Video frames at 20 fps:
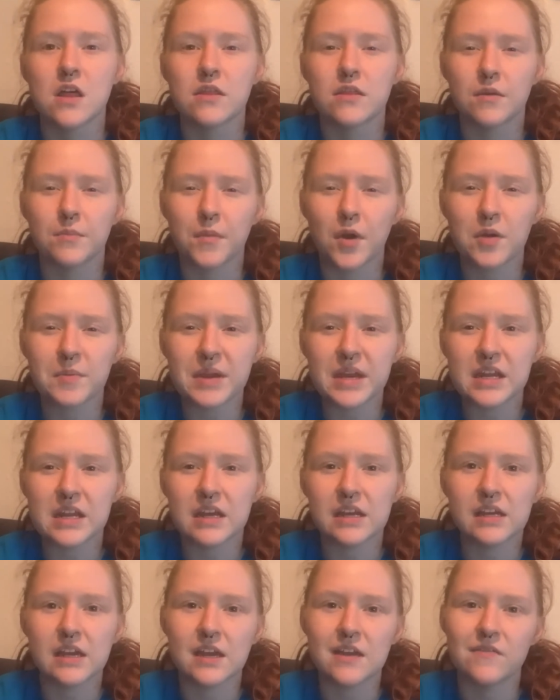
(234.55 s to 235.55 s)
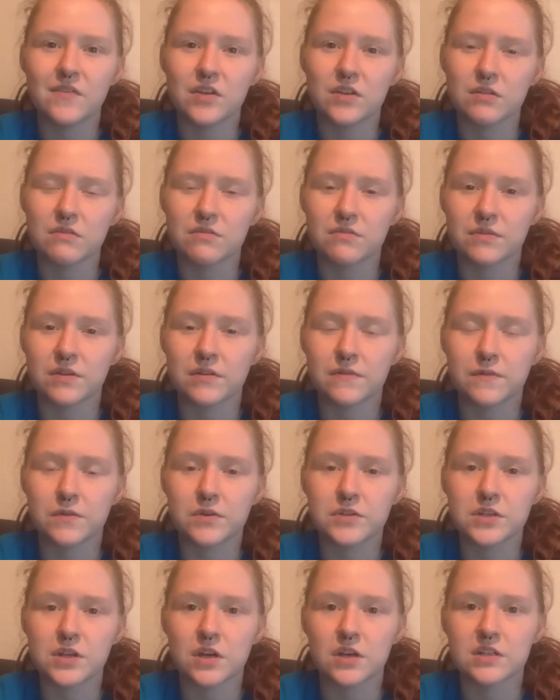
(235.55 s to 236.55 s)
The Mermaid I gave either three or four
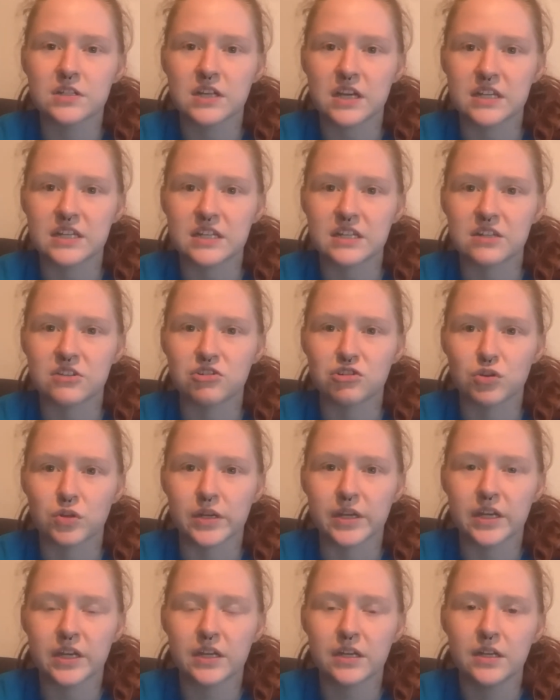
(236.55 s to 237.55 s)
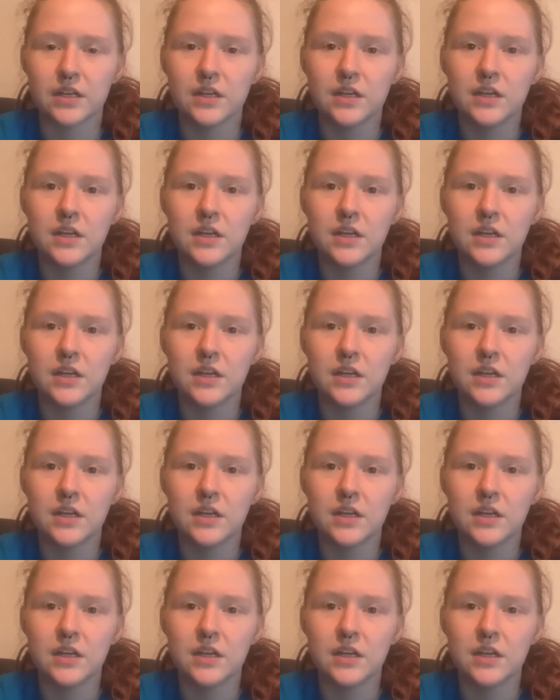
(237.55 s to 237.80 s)
stars. I did enjoy it.